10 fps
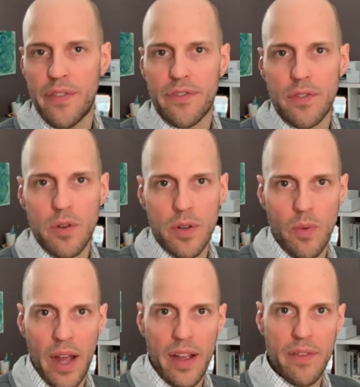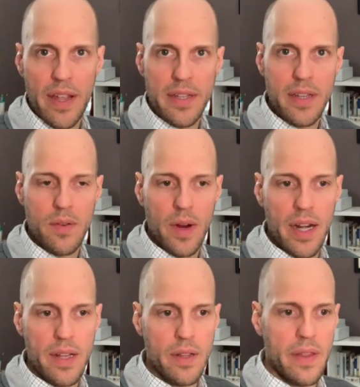fluid way of
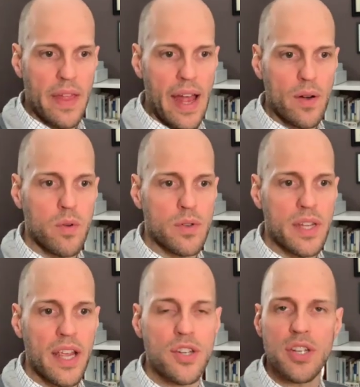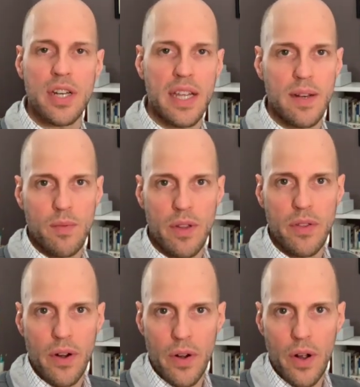integrating that quotation in with
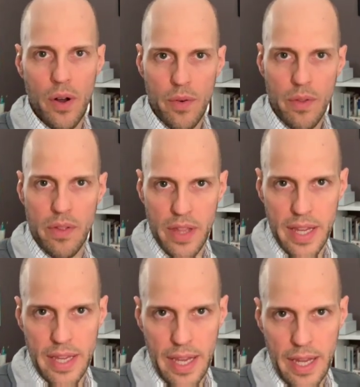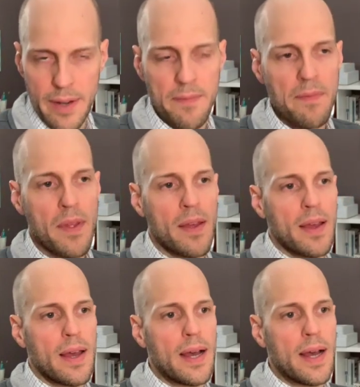your own thinking.
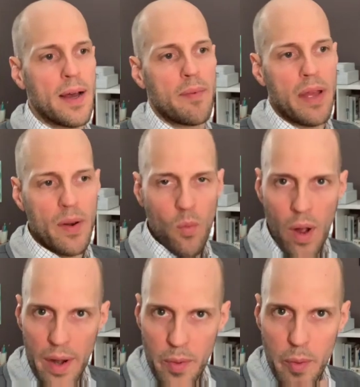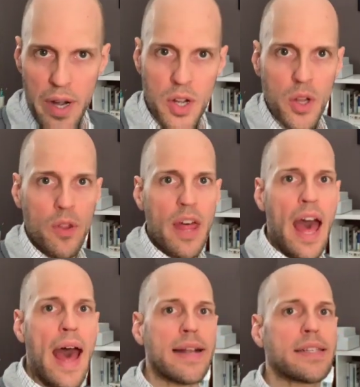And why do we want to do
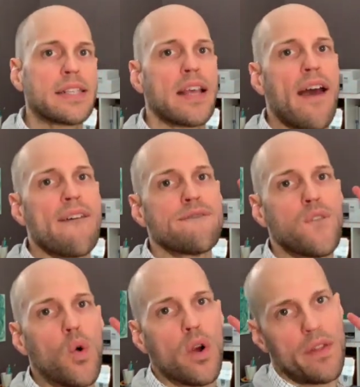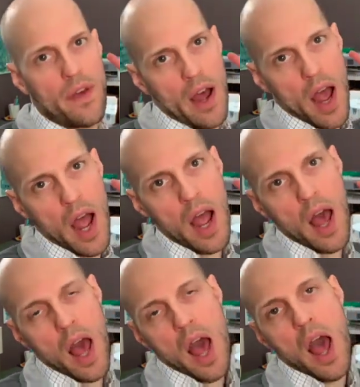that? For the
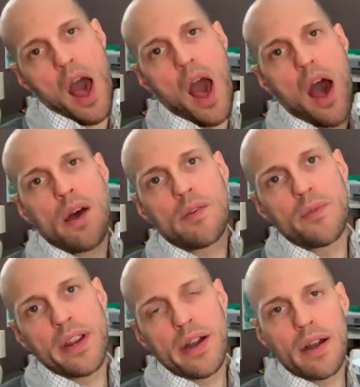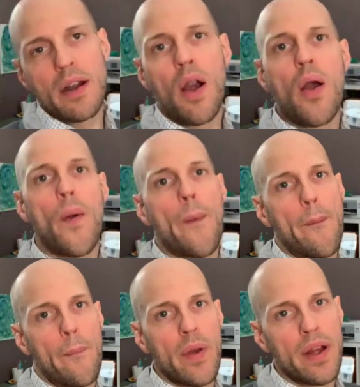reader.
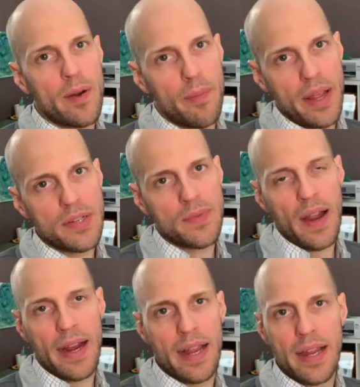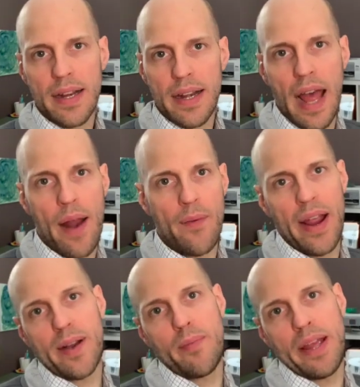Reader-based writing, not
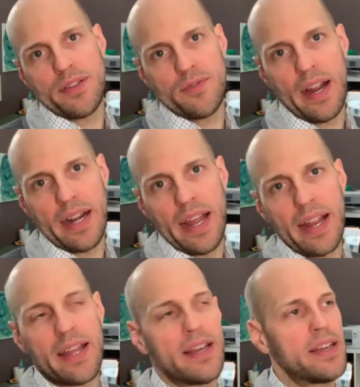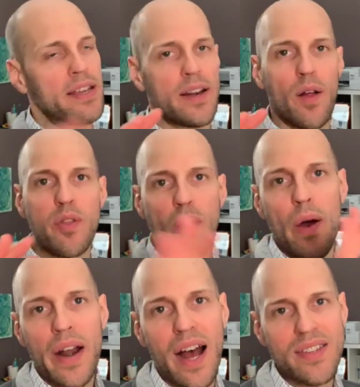writer-based writing. You don't
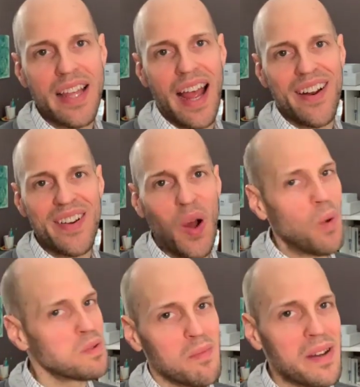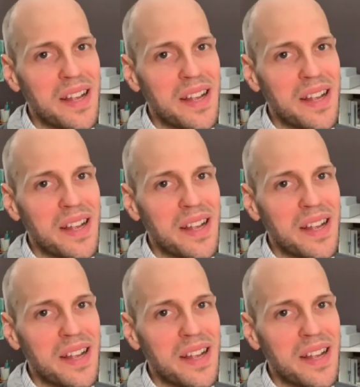throw it out there and hope somebody